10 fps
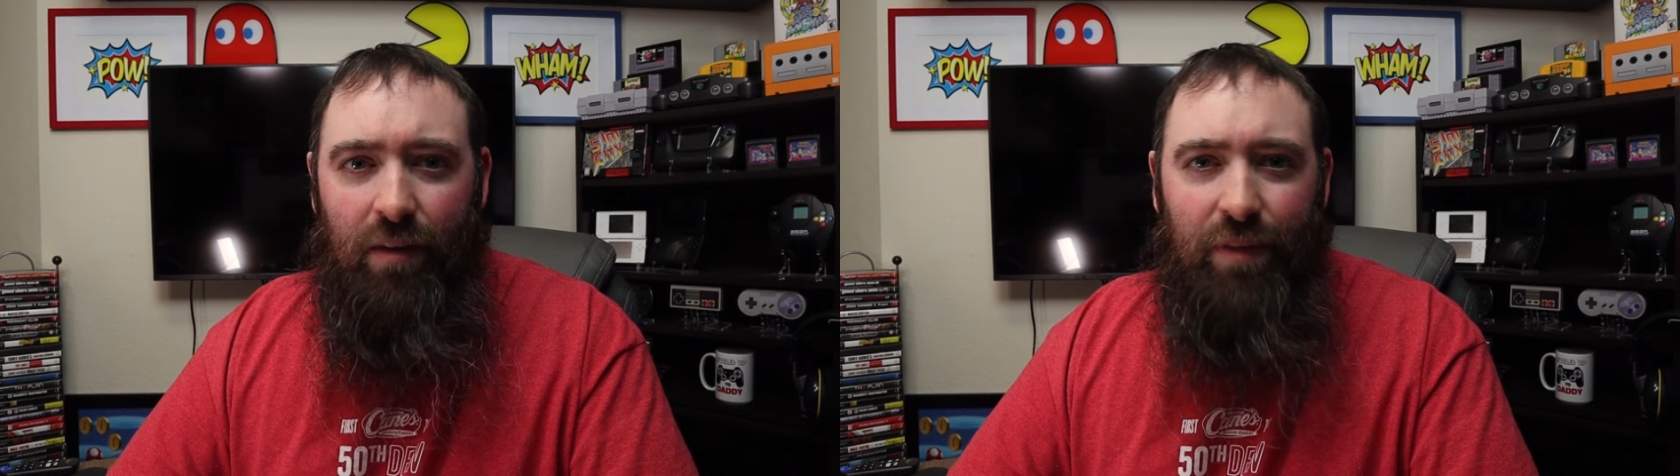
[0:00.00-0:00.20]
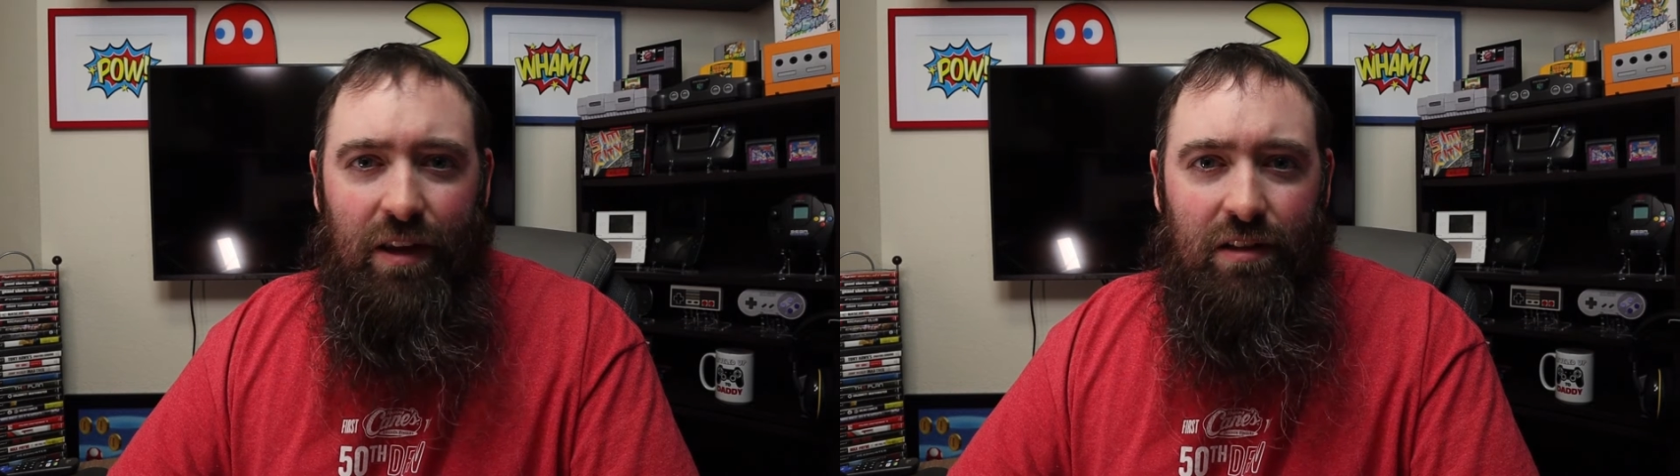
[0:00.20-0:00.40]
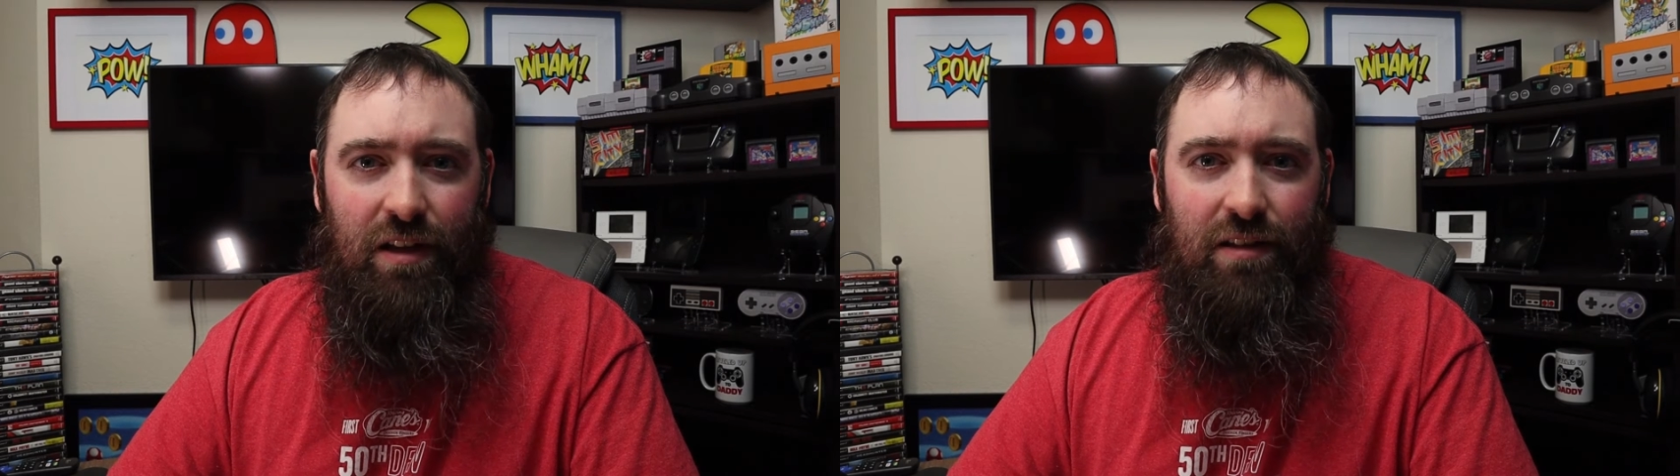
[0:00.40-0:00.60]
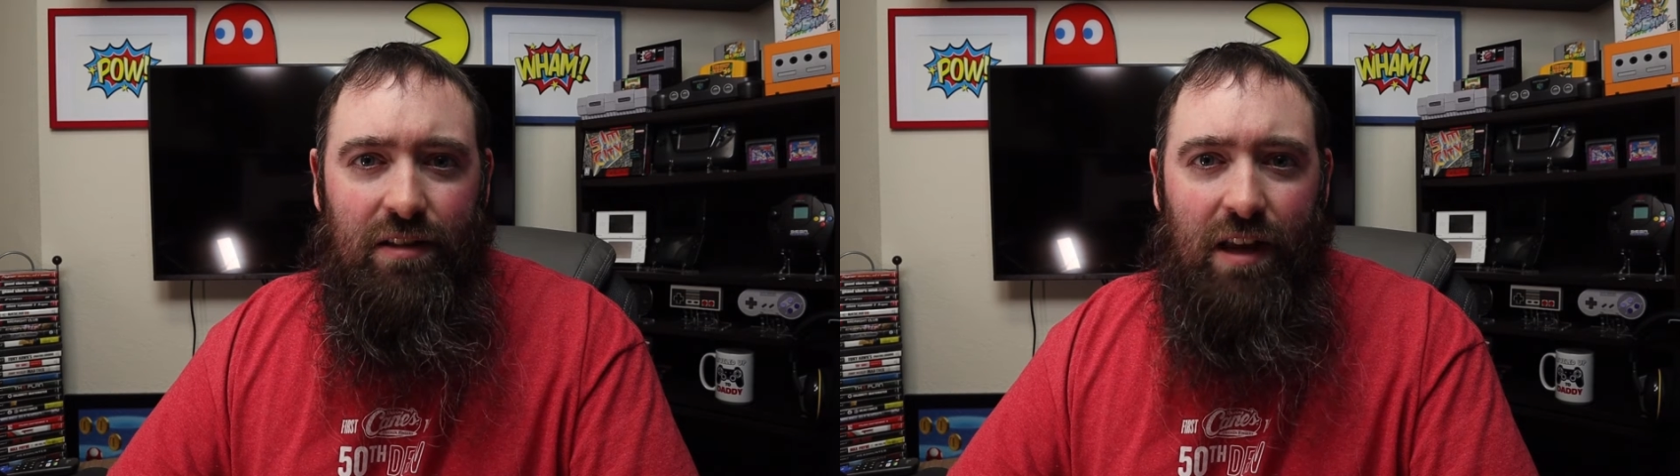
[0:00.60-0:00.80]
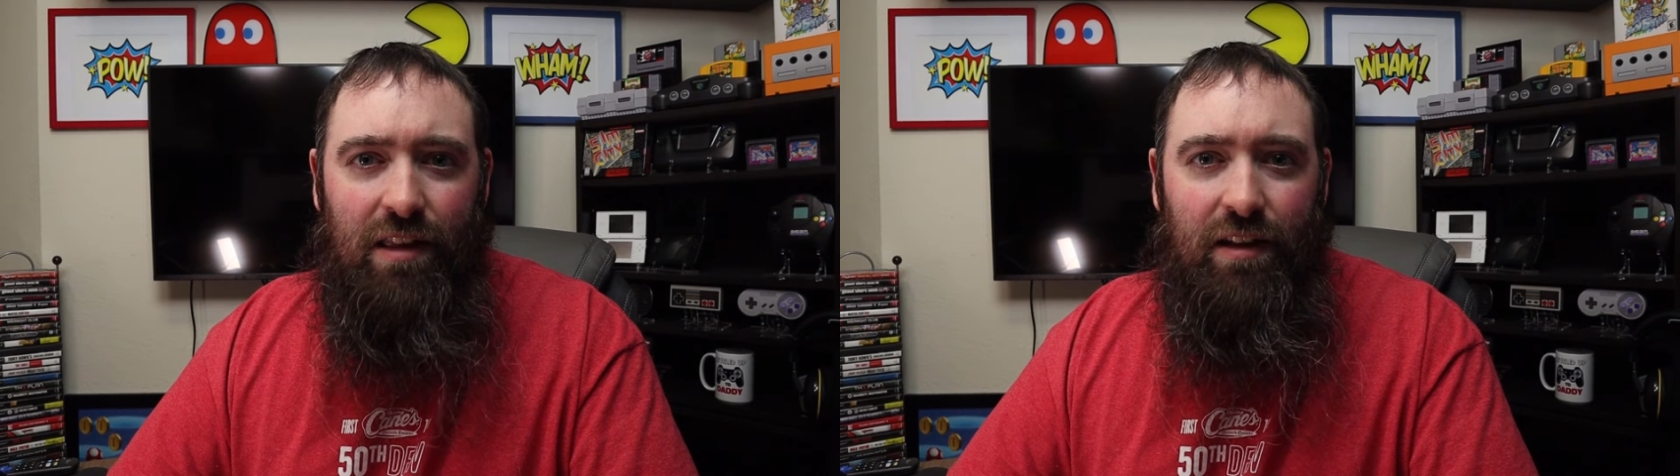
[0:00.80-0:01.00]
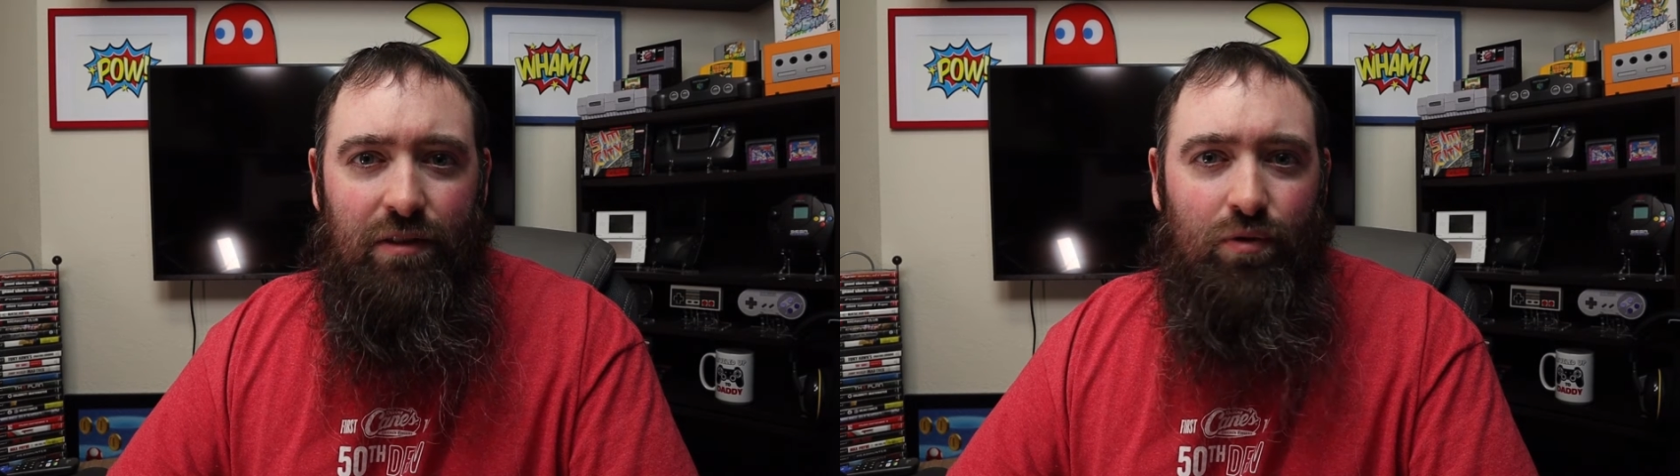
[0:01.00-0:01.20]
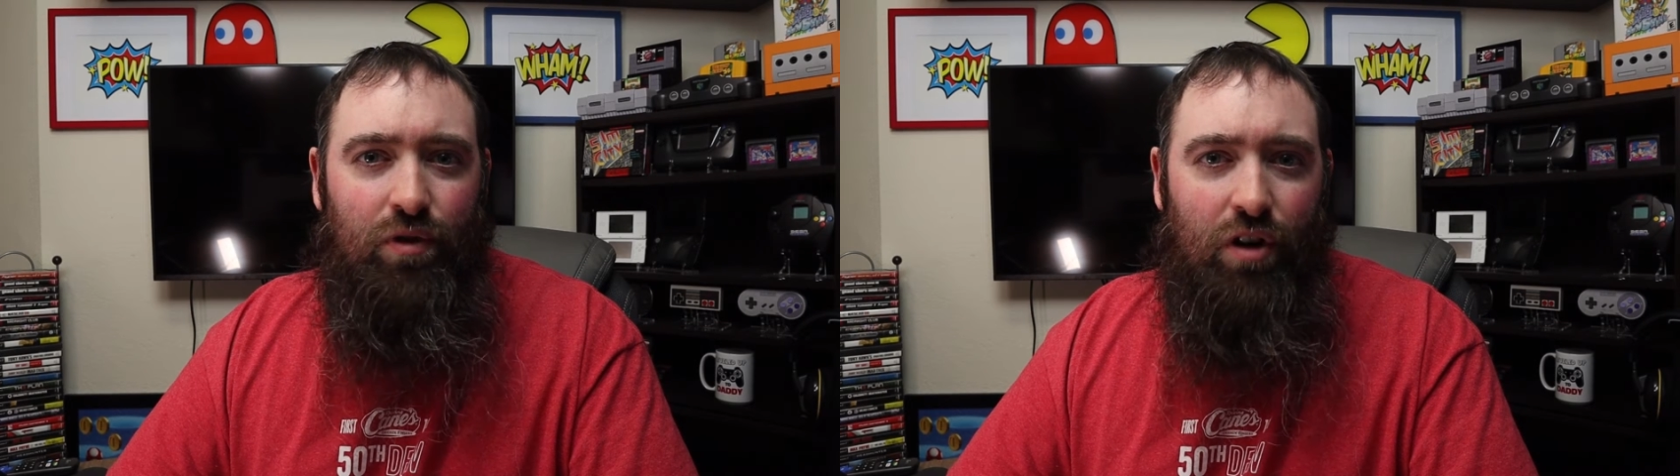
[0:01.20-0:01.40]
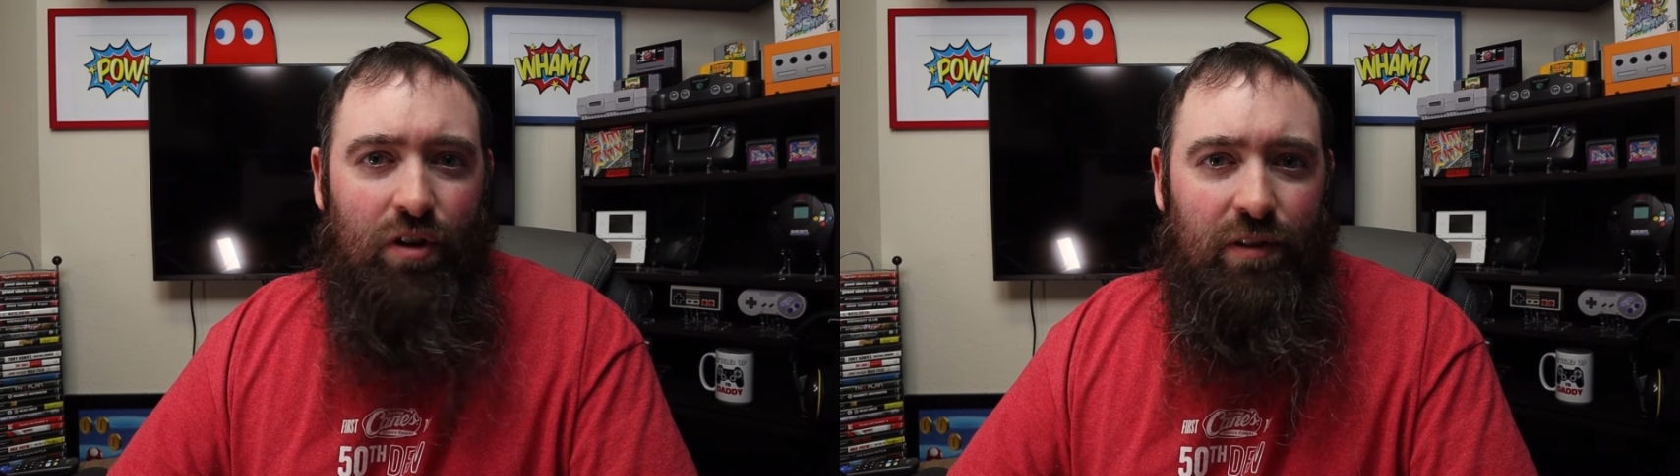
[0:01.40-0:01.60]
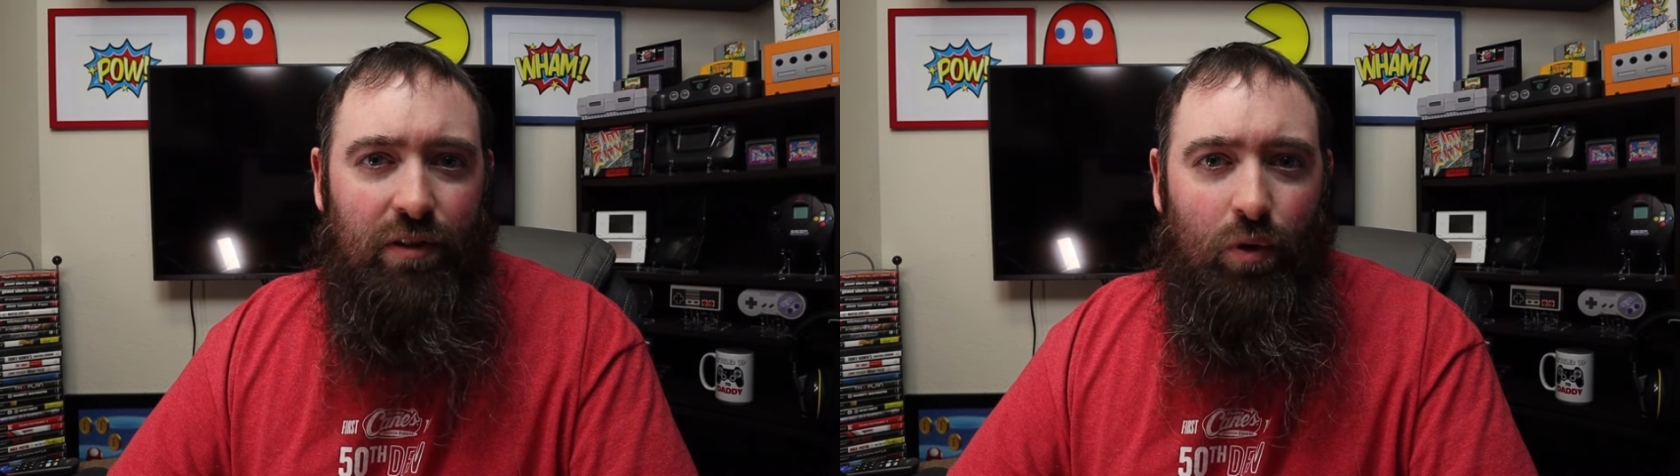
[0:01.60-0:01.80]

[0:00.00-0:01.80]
They did say that it's currently